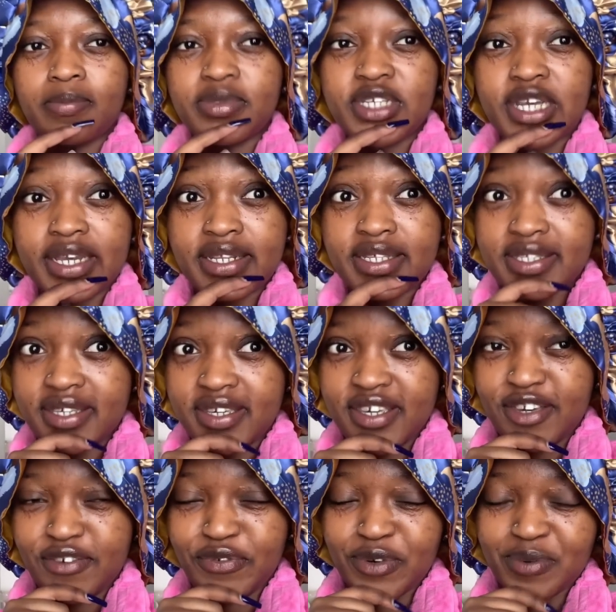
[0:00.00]
Chinese
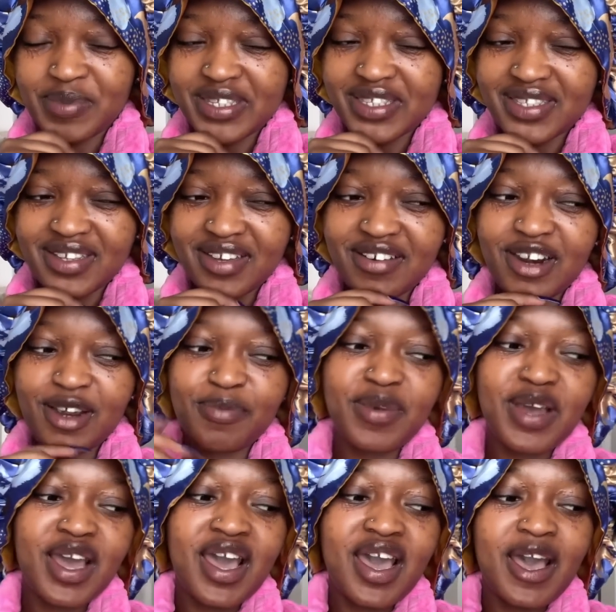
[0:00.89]
Kiki from
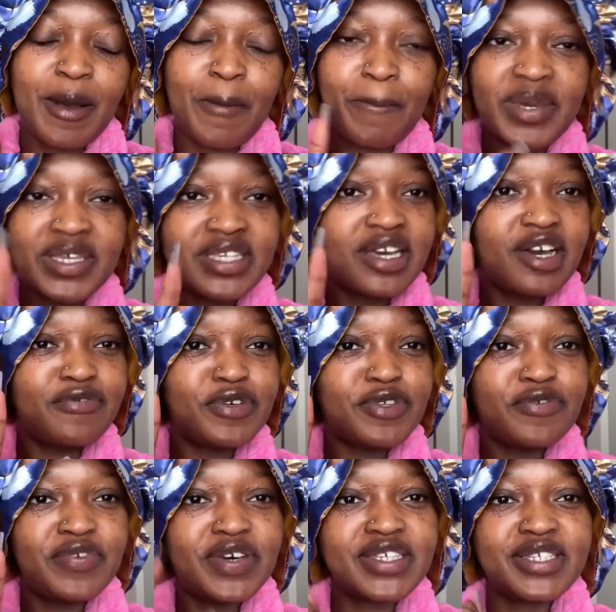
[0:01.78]
Instagram, meeting her for
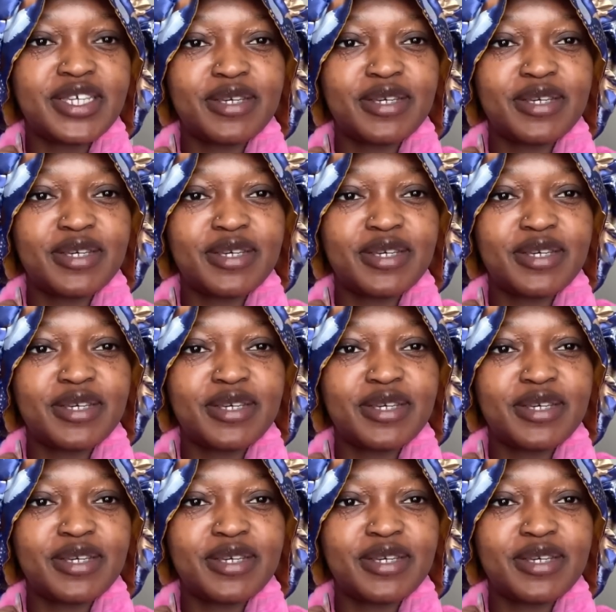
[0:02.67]
the first